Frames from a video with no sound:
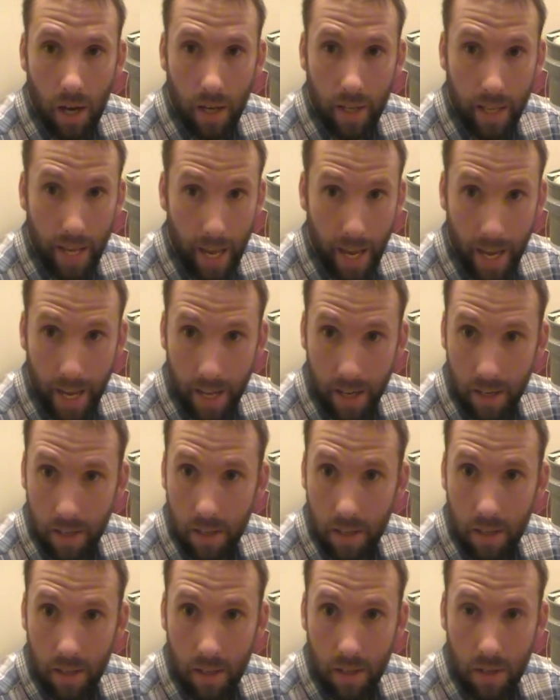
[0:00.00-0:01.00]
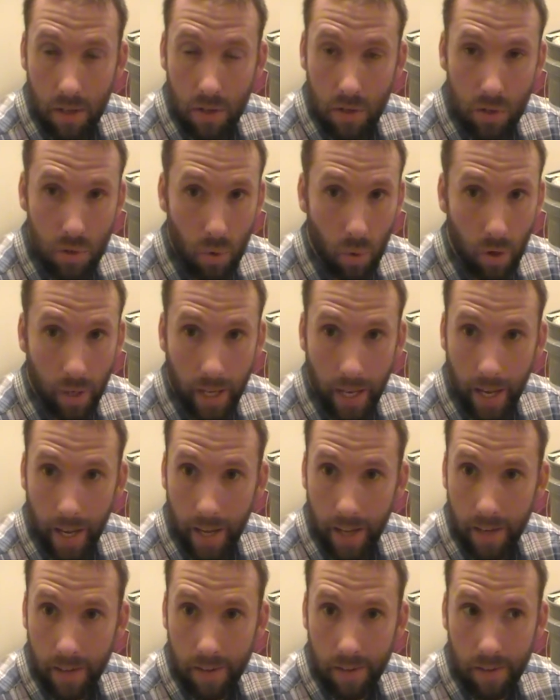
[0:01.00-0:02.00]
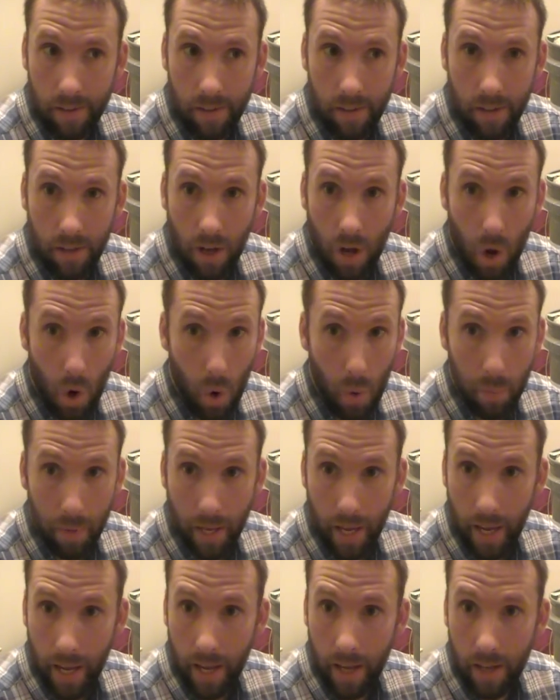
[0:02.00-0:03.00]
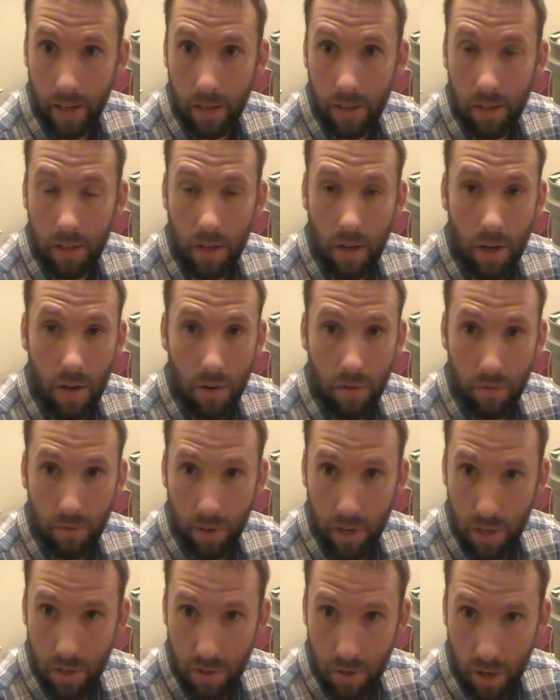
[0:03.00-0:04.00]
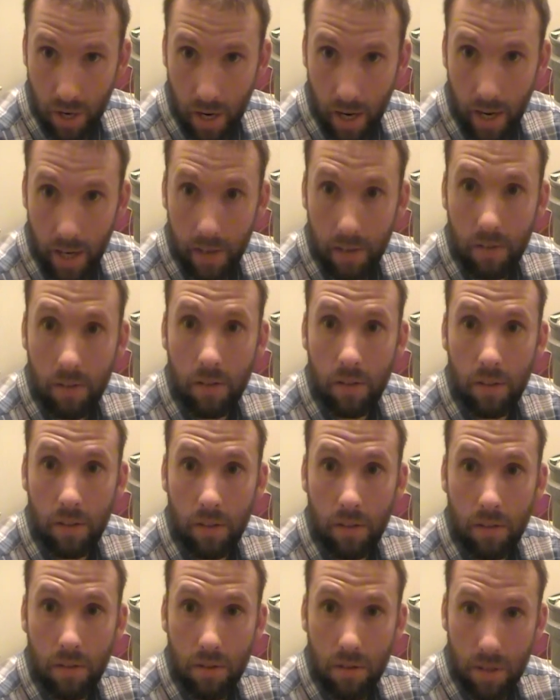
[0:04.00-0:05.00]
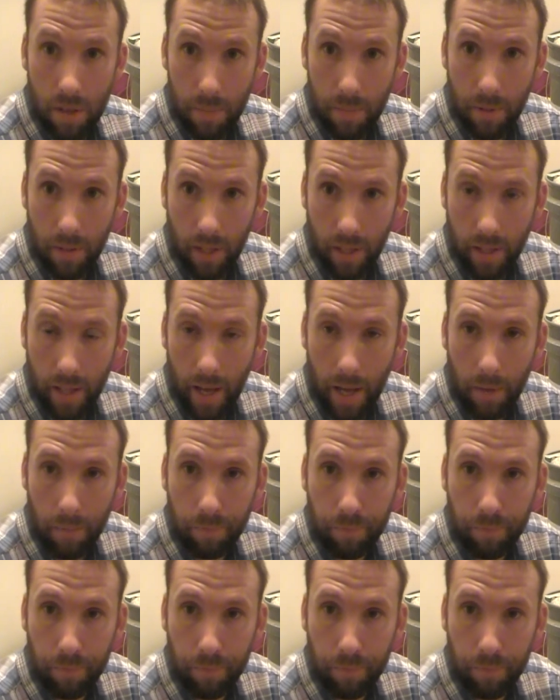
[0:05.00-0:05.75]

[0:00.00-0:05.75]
Canned, store canned, home canned, freeze dried, something like that.